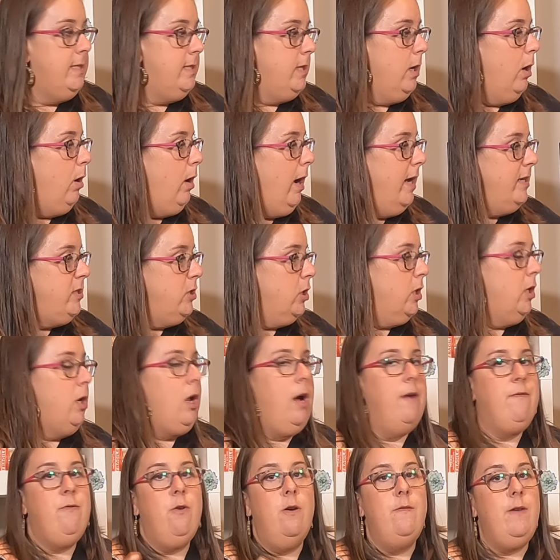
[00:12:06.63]
So I took an
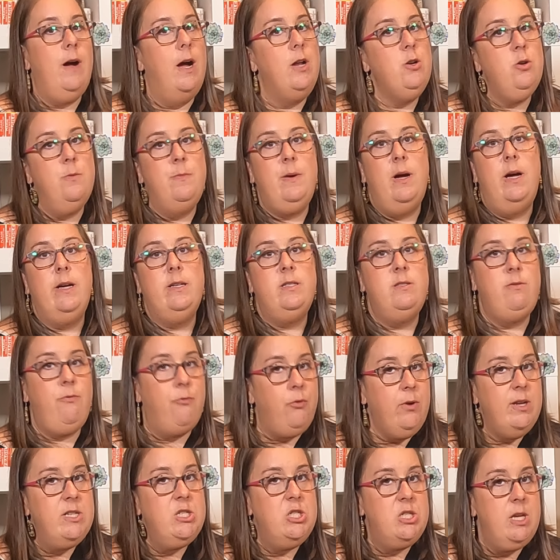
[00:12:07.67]
offer of $100
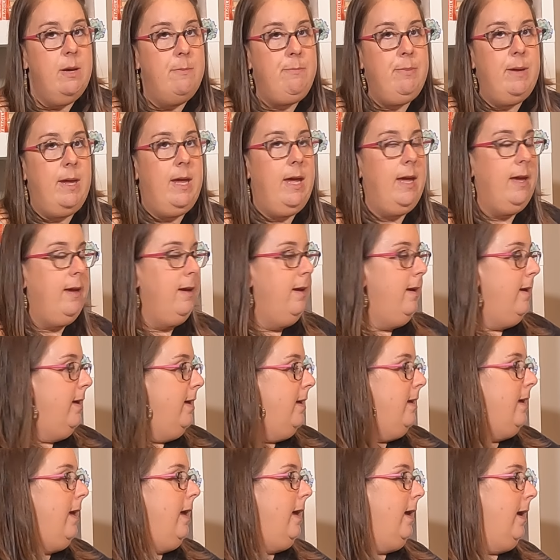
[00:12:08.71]
free shipping,
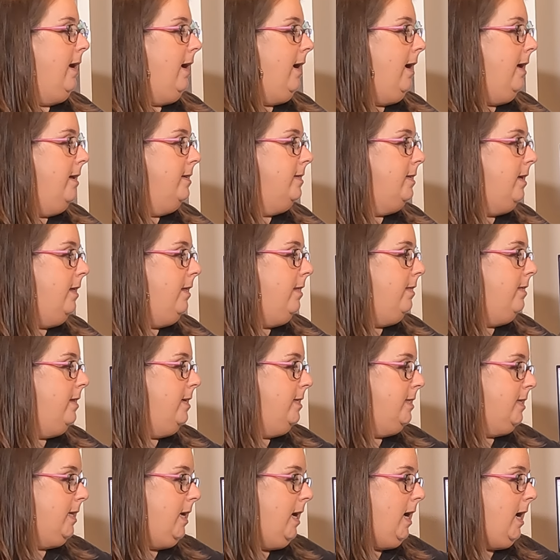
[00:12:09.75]
and
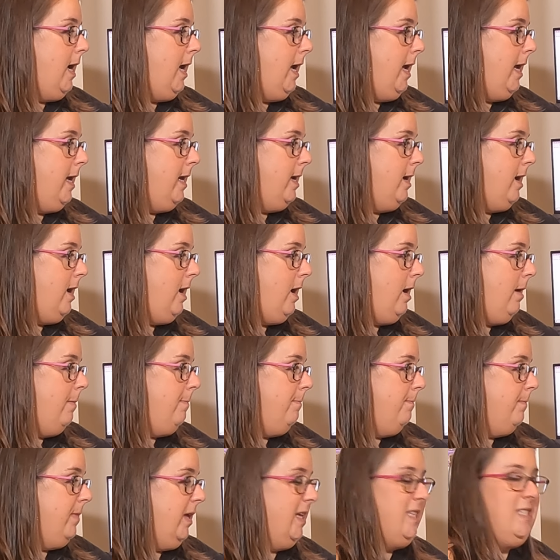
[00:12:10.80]
this guy,
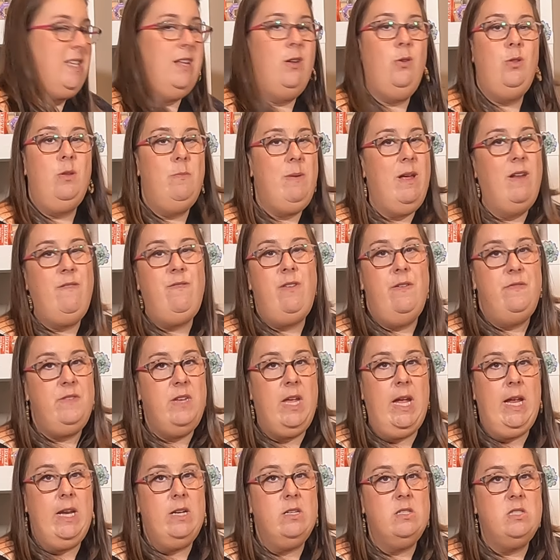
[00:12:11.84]
like I said, only paid
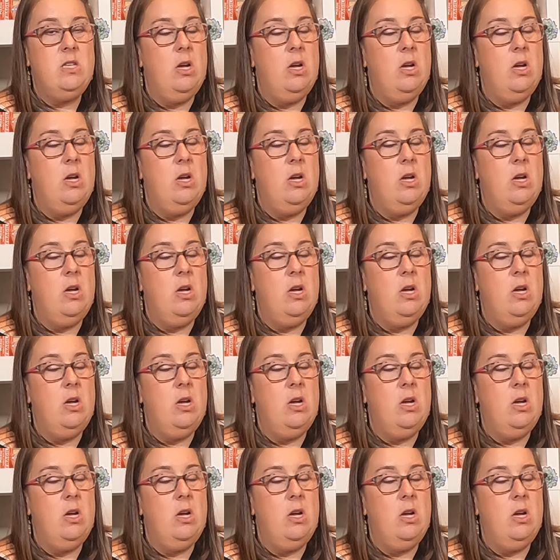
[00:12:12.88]
15.